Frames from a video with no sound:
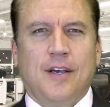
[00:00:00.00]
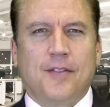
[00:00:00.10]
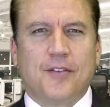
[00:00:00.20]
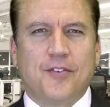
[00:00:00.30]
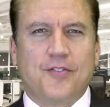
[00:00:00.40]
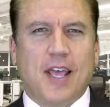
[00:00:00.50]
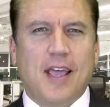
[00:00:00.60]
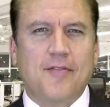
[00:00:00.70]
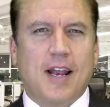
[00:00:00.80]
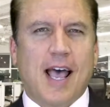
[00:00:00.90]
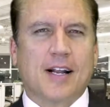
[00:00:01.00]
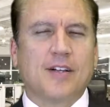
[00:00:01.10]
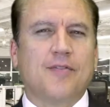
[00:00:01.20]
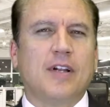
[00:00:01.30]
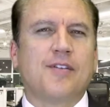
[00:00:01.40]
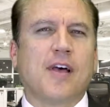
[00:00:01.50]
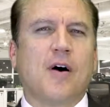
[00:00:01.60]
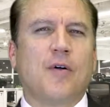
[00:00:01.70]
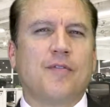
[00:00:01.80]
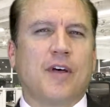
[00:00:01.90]
This is Dave at Active
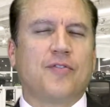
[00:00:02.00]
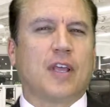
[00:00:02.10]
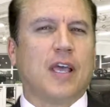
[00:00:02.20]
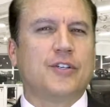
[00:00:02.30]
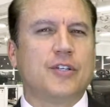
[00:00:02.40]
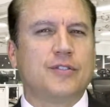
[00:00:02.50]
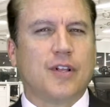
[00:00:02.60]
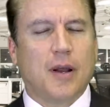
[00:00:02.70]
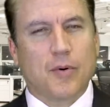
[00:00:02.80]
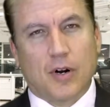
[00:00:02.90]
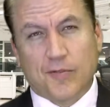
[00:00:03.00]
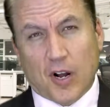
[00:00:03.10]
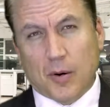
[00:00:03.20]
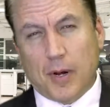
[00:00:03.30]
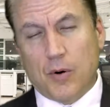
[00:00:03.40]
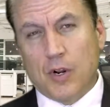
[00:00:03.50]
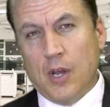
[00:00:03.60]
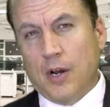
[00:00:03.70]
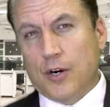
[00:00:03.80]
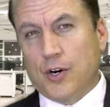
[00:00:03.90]
Intel Investigations. Today we're going to talk about
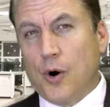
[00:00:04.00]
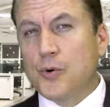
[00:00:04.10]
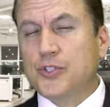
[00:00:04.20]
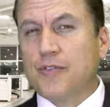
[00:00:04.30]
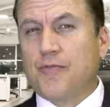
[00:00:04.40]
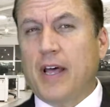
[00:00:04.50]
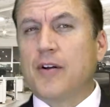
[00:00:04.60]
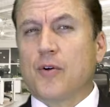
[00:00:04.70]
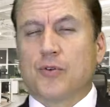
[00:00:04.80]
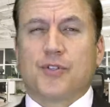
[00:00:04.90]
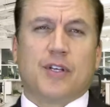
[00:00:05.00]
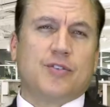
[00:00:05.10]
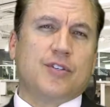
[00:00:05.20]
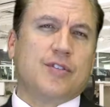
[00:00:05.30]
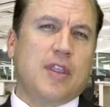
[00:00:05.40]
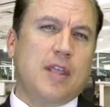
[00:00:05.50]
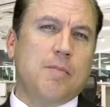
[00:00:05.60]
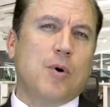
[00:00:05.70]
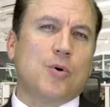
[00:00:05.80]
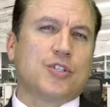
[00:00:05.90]
ghost vendors. This is the
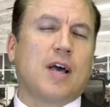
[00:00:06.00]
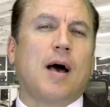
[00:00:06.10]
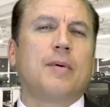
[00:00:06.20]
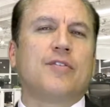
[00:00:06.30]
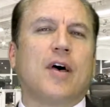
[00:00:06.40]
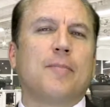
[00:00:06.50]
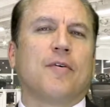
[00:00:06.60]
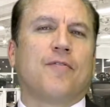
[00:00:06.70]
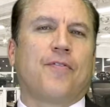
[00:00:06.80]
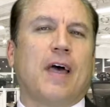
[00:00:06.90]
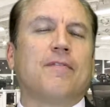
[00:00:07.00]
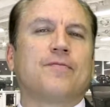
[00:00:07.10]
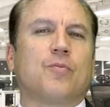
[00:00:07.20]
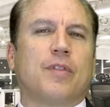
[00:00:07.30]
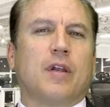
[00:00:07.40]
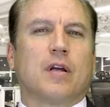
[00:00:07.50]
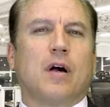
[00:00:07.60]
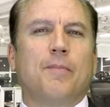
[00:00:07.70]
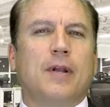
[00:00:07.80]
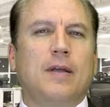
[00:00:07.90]
most common type of theft within a
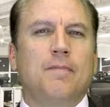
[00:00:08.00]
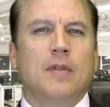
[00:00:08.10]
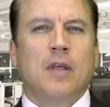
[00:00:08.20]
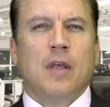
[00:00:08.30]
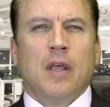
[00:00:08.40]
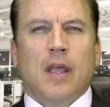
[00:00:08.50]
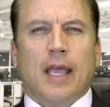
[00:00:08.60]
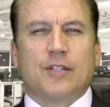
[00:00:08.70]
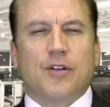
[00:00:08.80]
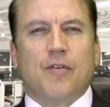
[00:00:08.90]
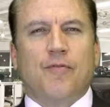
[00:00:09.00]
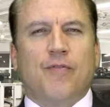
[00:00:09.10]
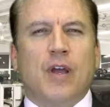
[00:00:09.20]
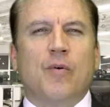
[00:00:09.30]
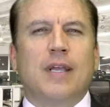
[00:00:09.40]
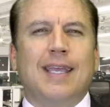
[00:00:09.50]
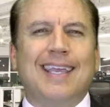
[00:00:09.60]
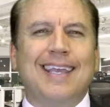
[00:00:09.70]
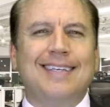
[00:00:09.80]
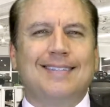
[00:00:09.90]
company. It's very
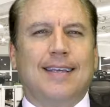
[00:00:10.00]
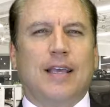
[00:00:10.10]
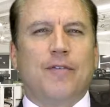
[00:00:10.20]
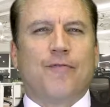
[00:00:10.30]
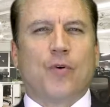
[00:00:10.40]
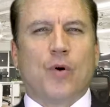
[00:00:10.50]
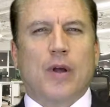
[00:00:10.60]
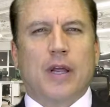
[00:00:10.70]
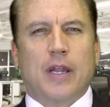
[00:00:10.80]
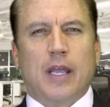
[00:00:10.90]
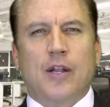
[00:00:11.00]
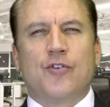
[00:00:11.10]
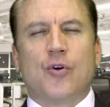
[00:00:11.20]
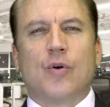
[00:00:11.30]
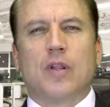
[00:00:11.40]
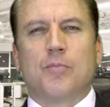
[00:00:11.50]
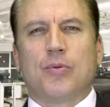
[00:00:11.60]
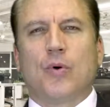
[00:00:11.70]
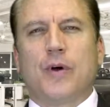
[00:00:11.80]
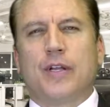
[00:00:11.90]
easy for an internal
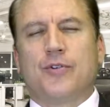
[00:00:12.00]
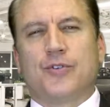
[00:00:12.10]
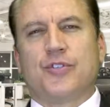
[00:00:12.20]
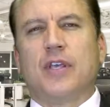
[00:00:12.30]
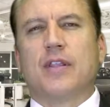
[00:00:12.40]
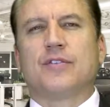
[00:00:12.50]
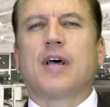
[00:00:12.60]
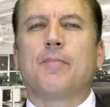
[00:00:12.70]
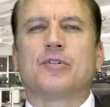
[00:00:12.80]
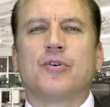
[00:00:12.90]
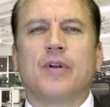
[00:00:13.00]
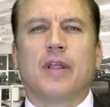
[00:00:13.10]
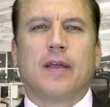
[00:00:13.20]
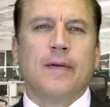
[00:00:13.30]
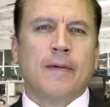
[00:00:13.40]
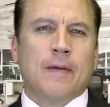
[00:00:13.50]
employee to see this opportunity.